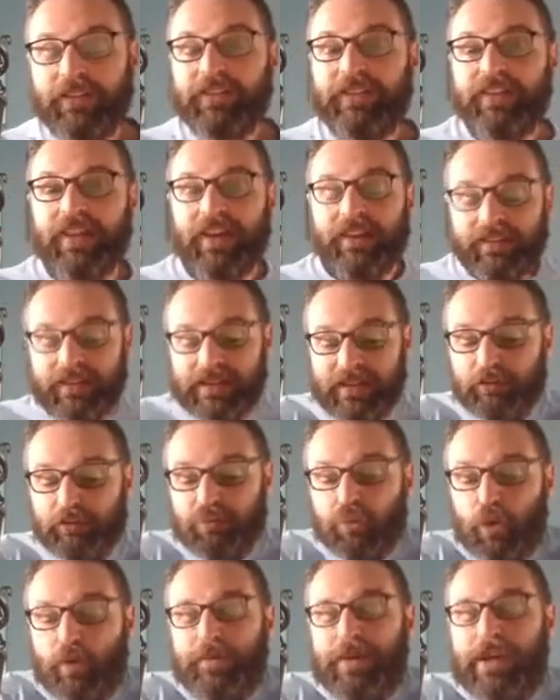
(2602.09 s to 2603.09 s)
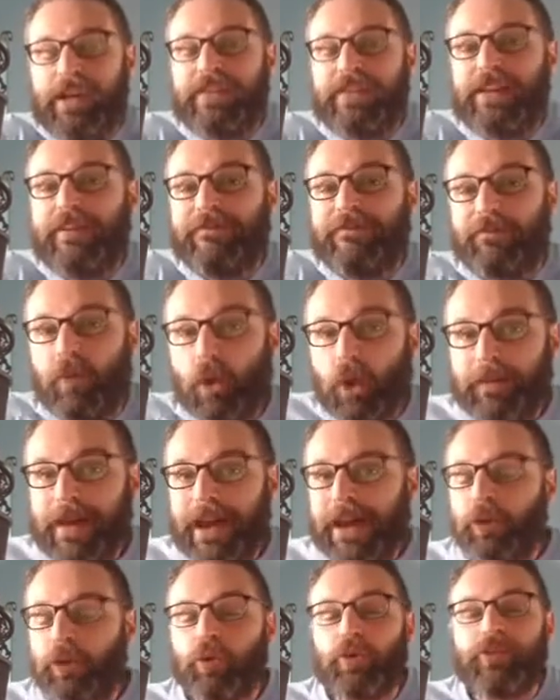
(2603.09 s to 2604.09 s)
It says this will be the
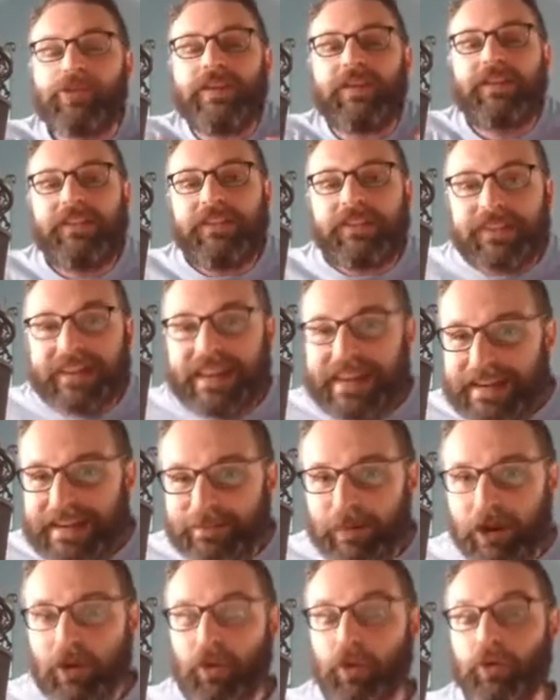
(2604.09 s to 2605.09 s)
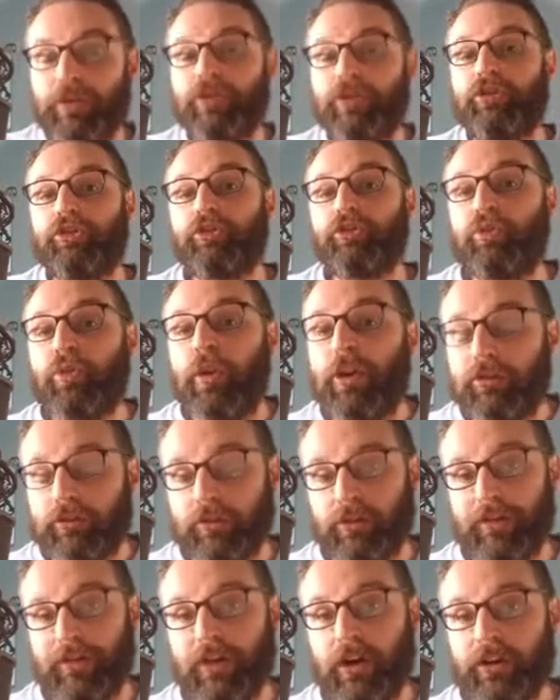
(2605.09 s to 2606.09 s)
format or the schema or the
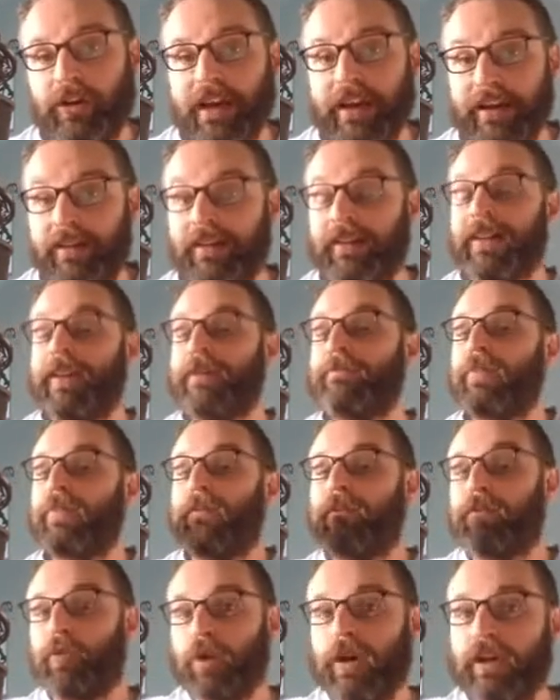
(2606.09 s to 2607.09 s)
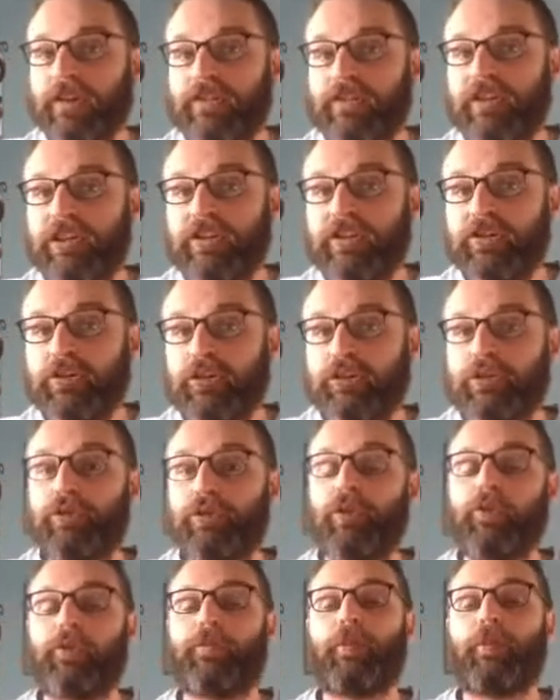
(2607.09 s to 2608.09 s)
structure of our data before I send it to
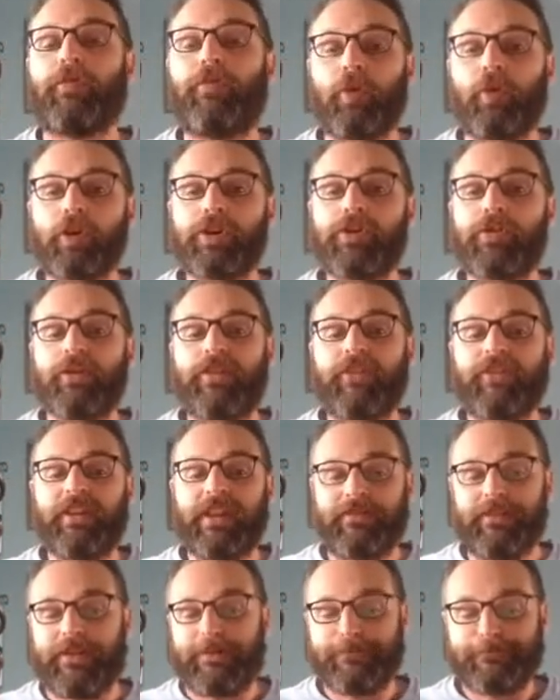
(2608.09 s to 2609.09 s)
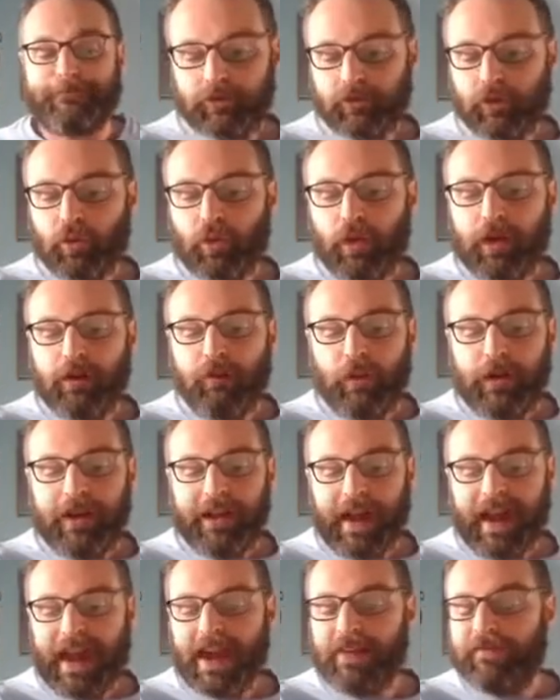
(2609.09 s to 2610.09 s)
you or before you receive it. So when we
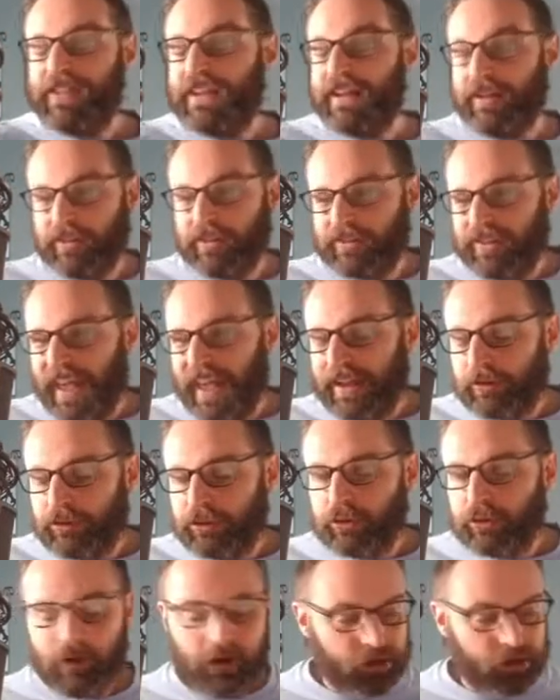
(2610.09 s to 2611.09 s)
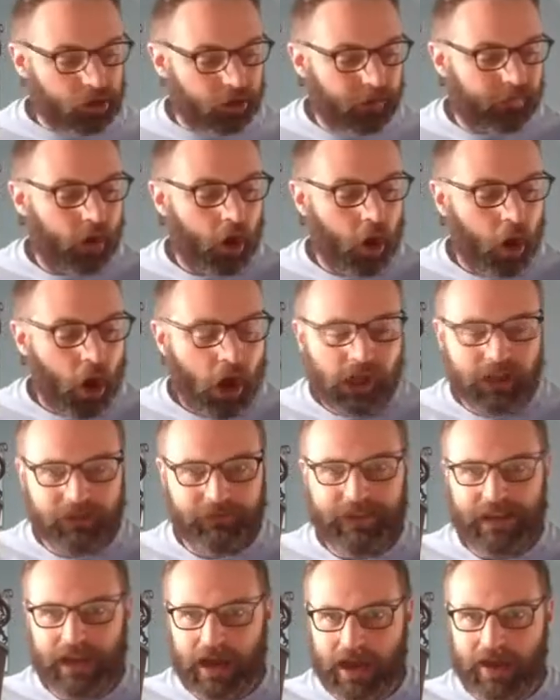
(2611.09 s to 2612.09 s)
have the exact structure of all
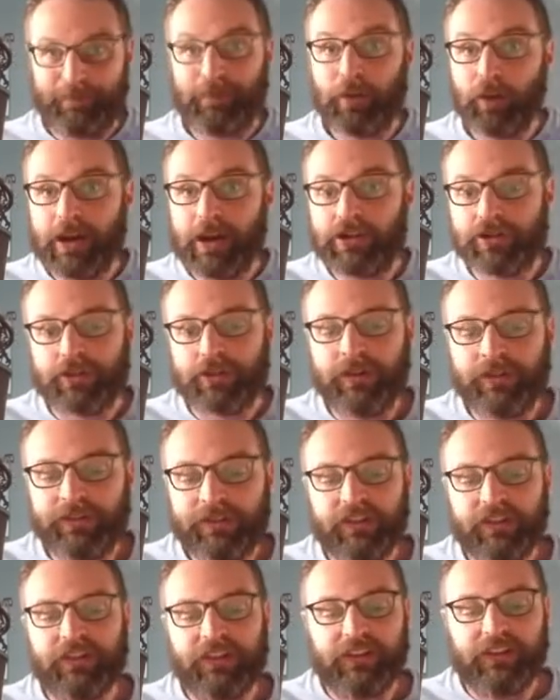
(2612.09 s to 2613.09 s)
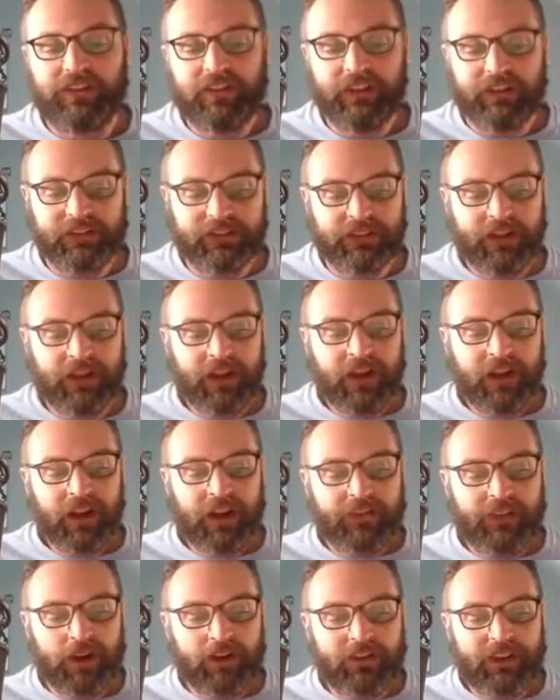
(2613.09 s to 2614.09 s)
of the operational statistics
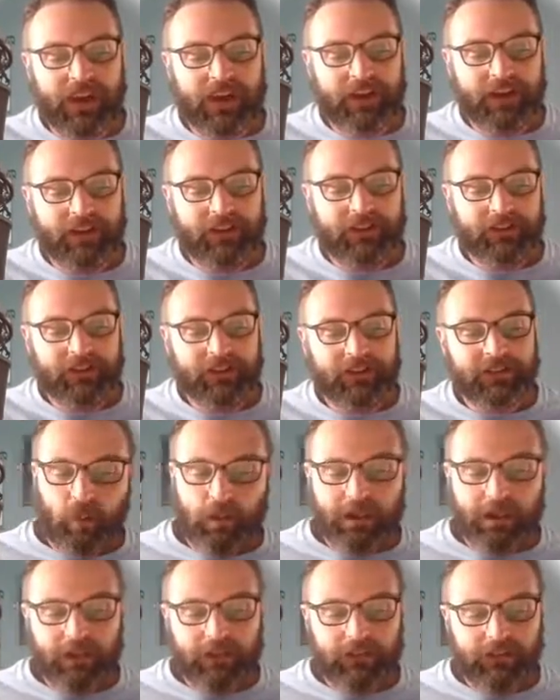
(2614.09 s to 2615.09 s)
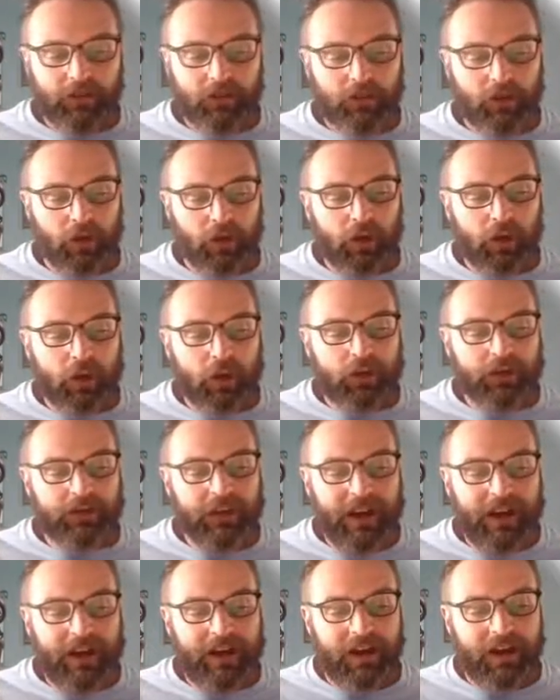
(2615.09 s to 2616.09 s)
of our data, we can scroll
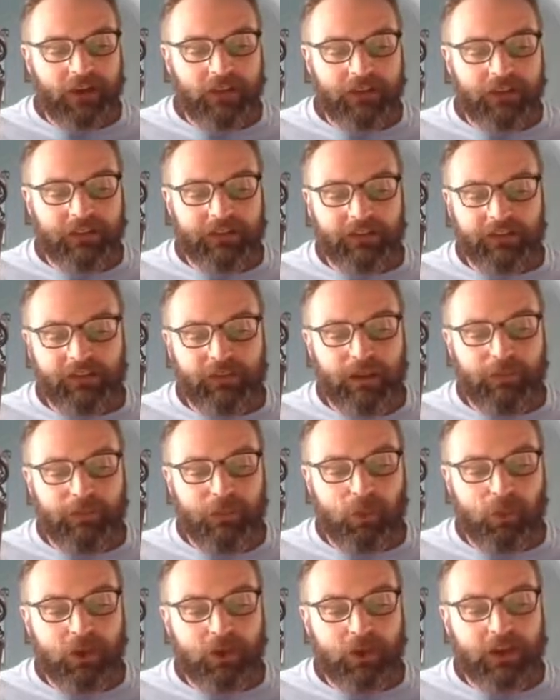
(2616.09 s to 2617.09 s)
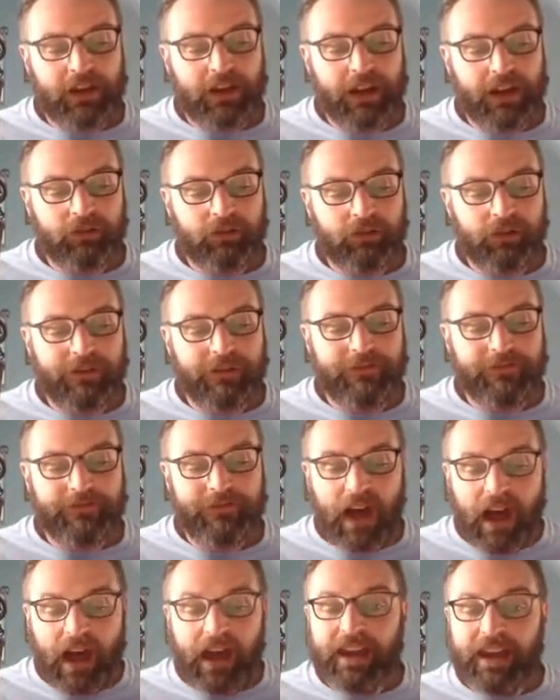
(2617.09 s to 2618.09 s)
down. At some point we can actually
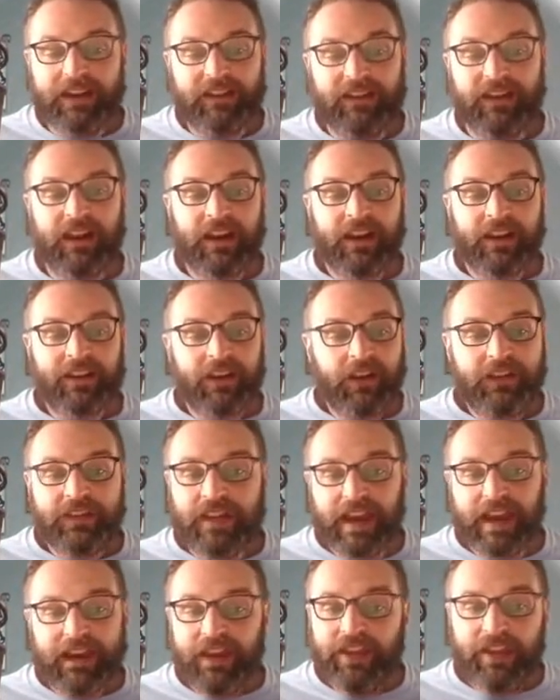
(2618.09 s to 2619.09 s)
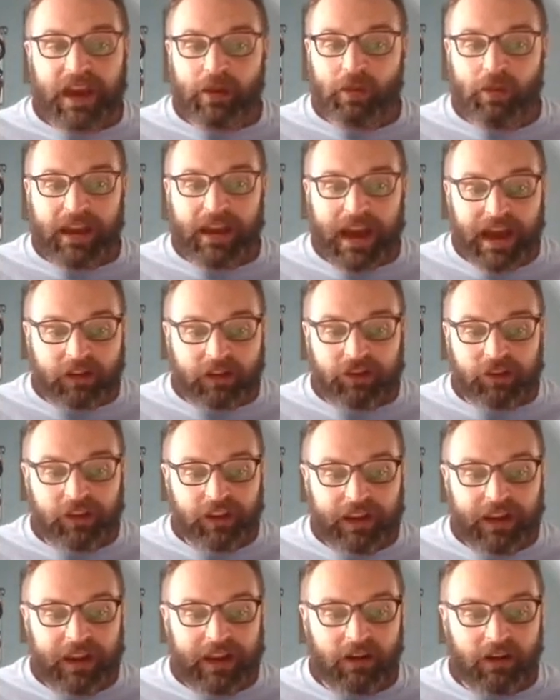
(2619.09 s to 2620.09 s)
find the data that we
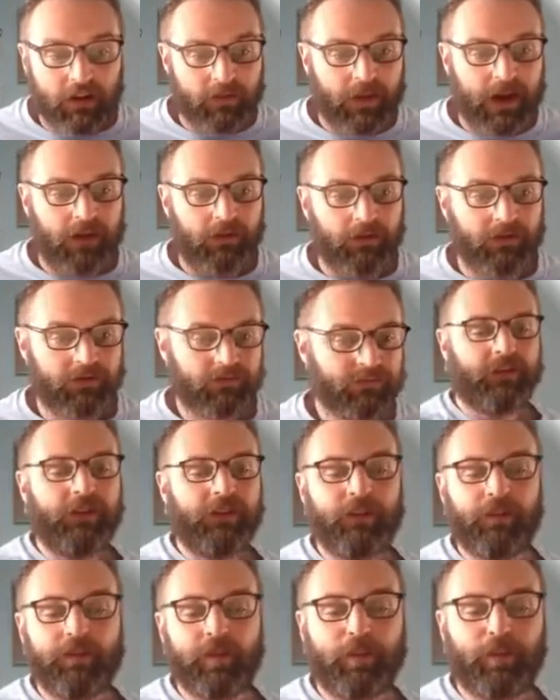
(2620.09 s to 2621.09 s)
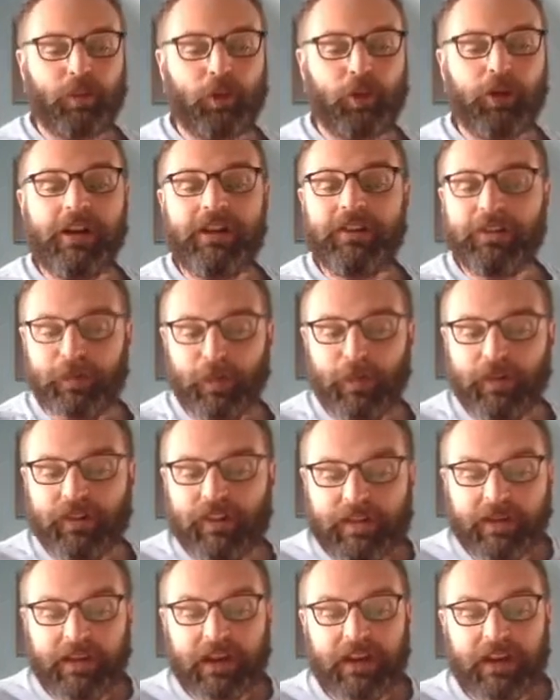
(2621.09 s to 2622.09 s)
actually care about. This is a pretty
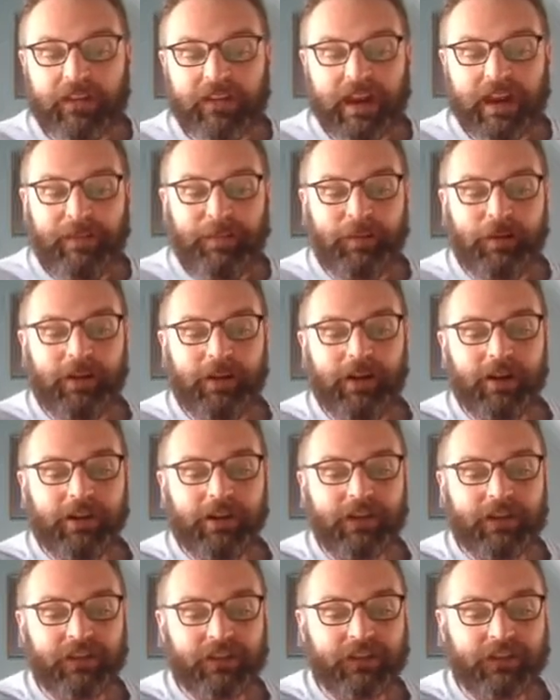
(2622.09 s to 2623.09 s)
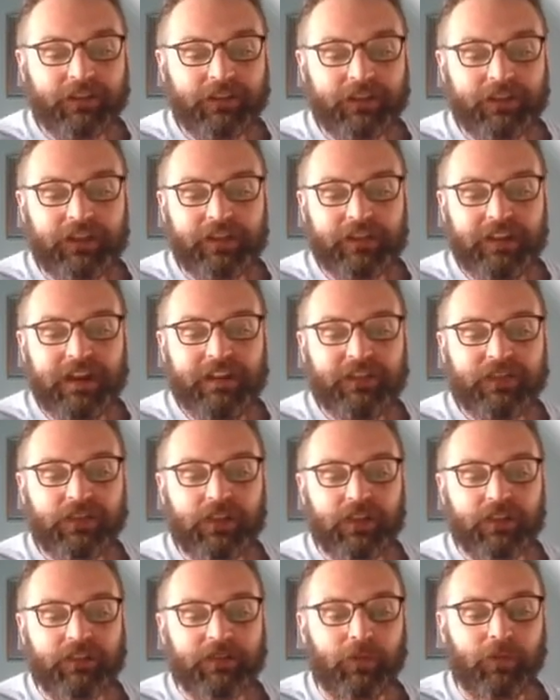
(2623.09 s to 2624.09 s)
specific example here. This is
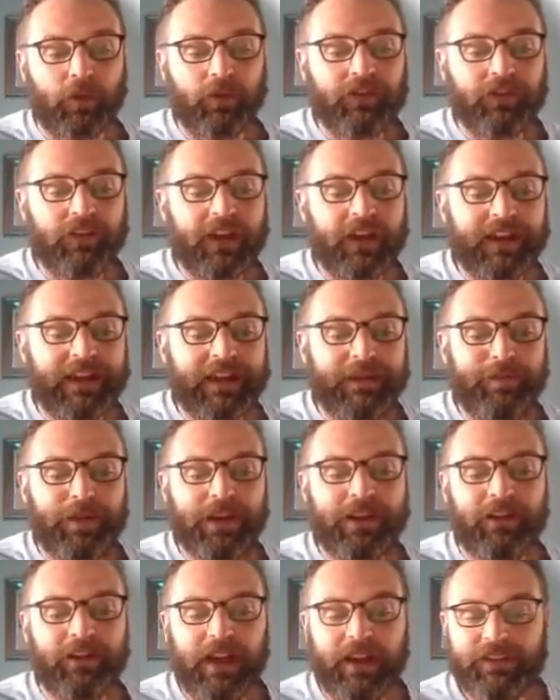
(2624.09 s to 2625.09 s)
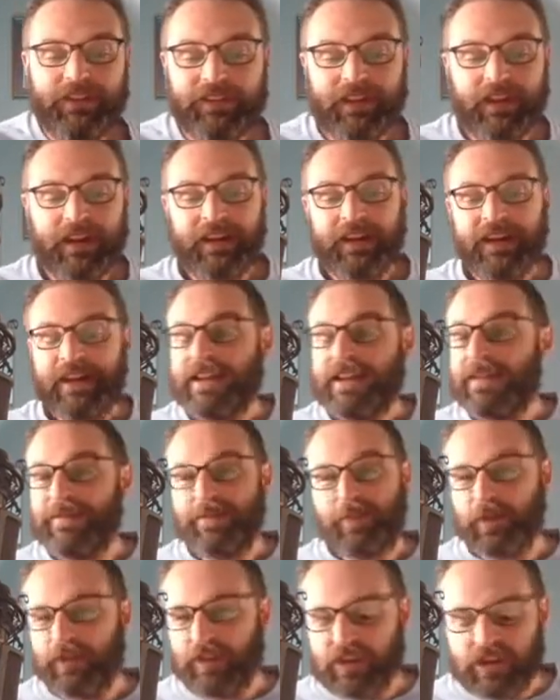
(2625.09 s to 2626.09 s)
statistics for setting MPLS in
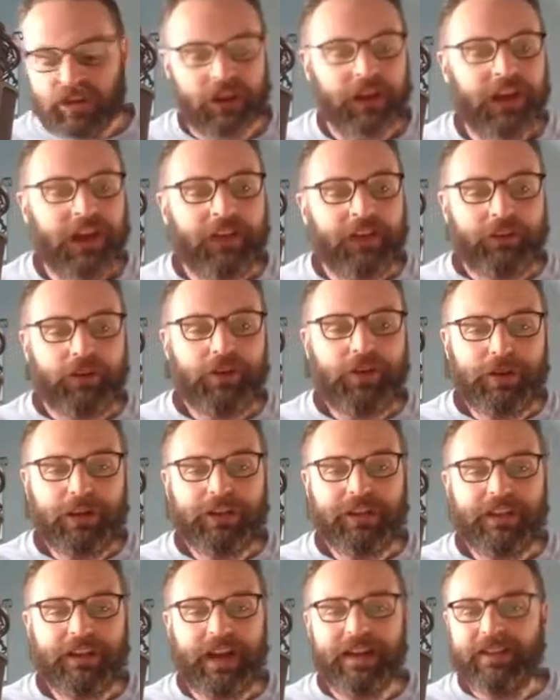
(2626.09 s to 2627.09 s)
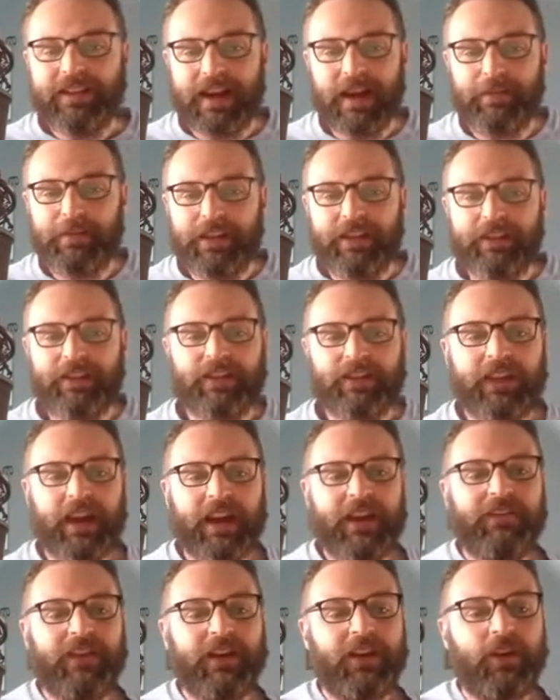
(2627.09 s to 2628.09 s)
position. So you get the idea. I mean, this is
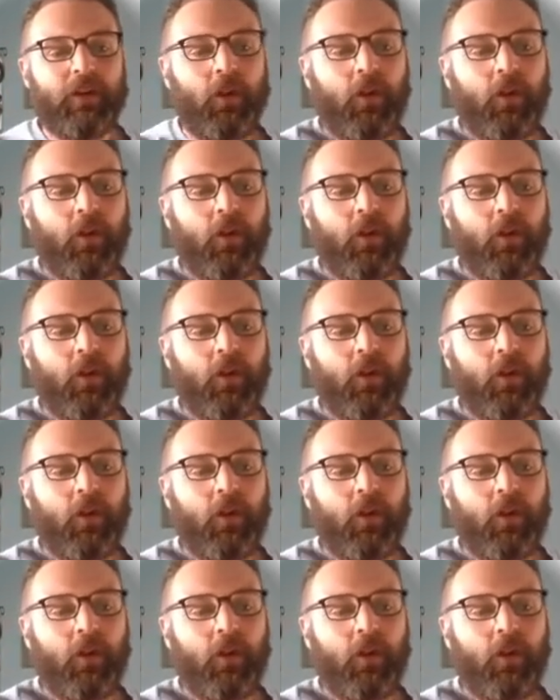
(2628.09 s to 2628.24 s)
kind of it.